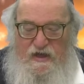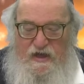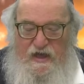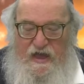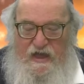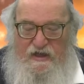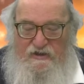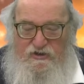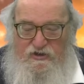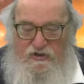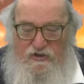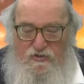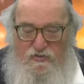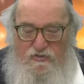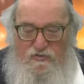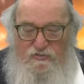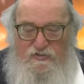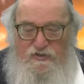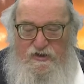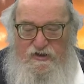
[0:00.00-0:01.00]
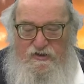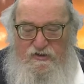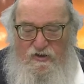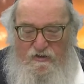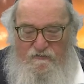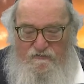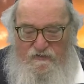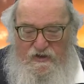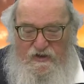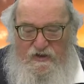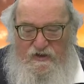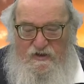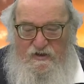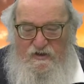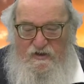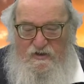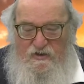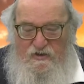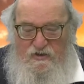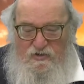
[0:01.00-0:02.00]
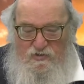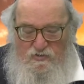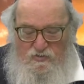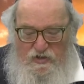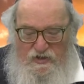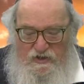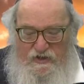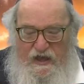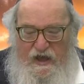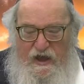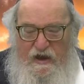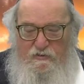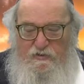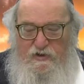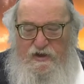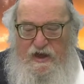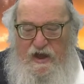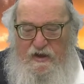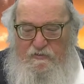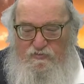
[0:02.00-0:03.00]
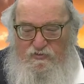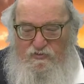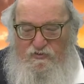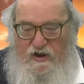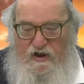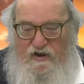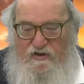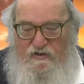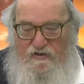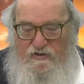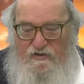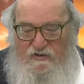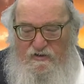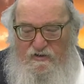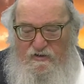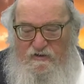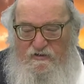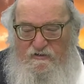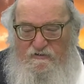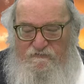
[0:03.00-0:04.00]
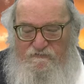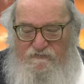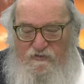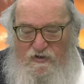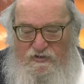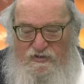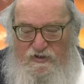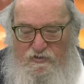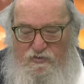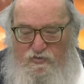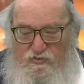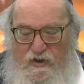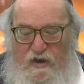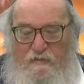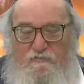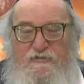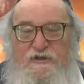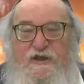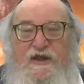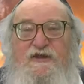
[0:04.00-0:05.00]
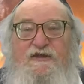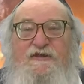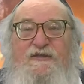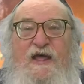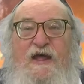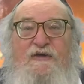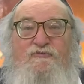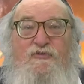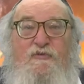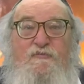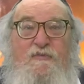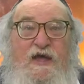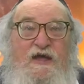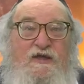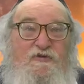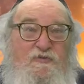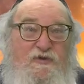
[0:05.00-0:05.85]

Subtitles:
And you, the Navi, will carry a prayer for the remnant that remains.